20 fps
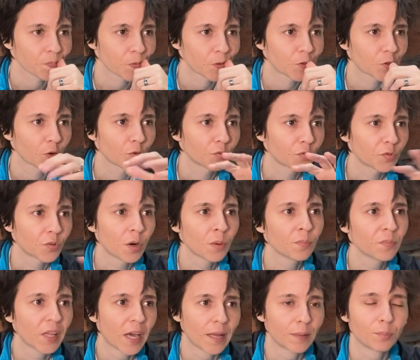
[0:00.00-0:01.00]
So
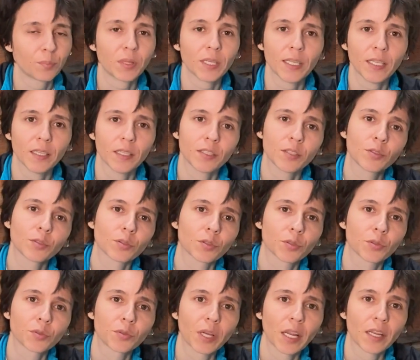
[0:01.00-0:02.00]
from that place, you're
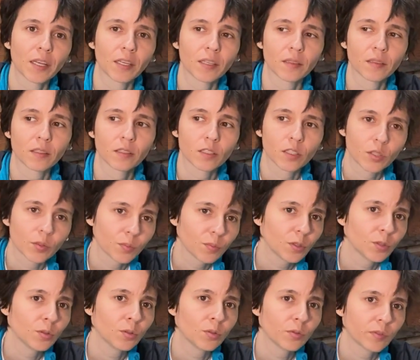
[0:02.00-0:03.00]
creating this
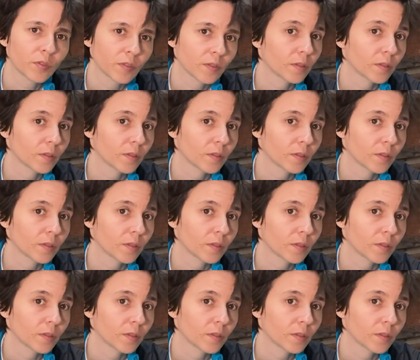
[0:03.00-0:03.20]
smooth,